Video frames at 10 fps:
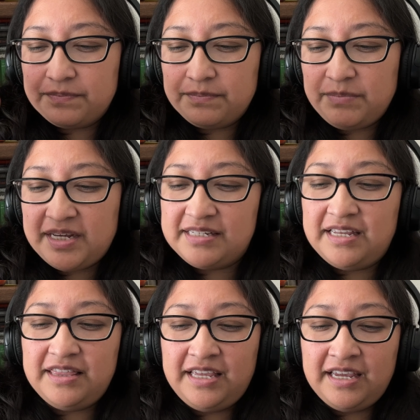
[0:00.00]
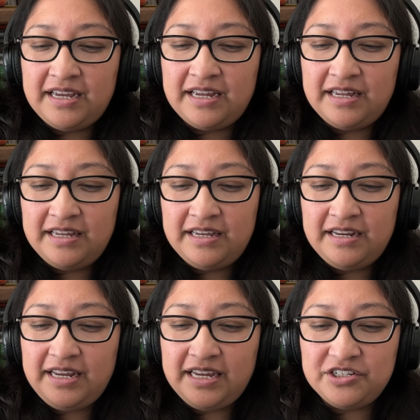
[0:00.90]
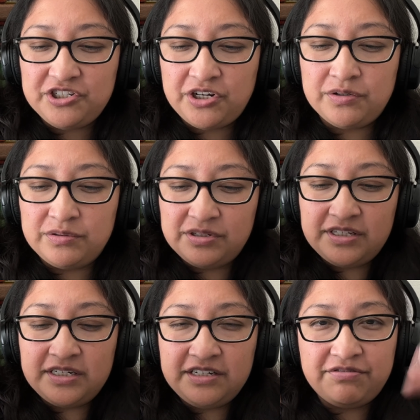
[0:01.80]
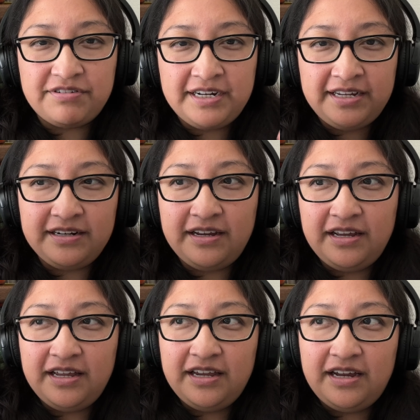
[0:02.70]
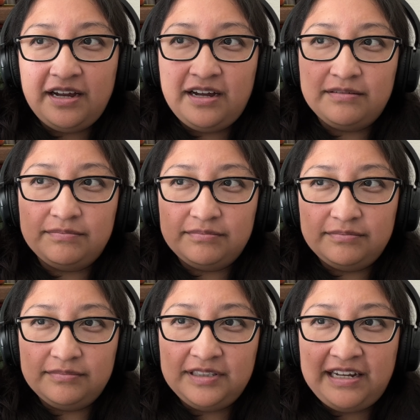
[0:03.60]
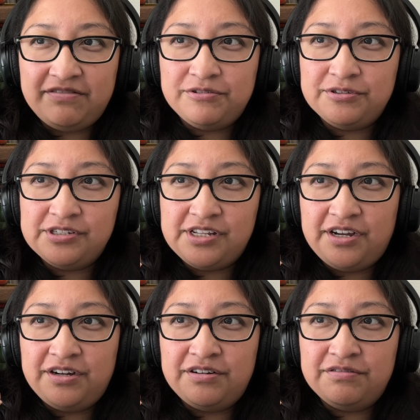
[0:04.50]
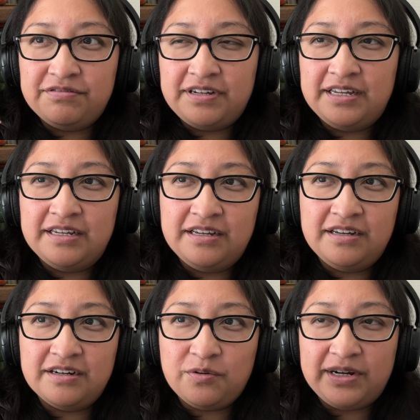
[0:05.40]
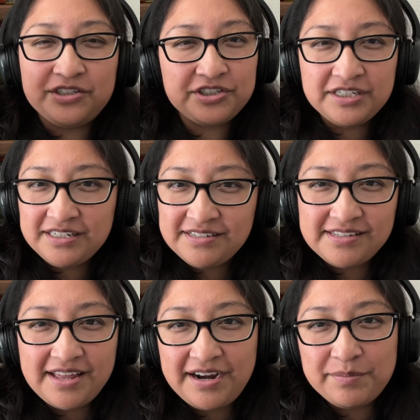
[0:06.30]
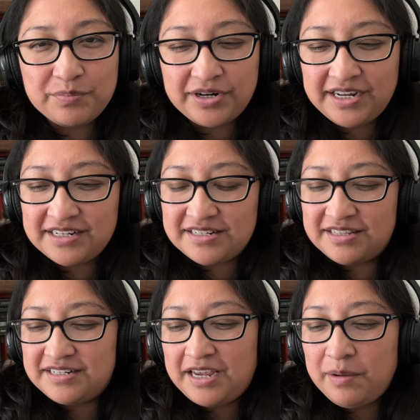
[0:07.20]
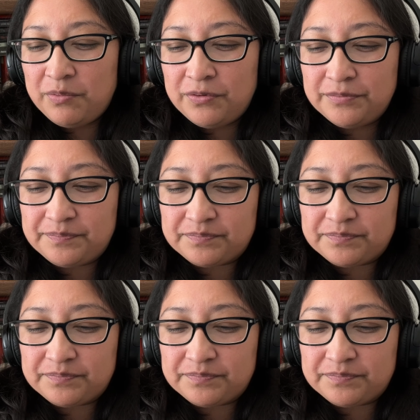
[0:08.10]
Because I think it shows the different levels of questions that I'm bringing to the table,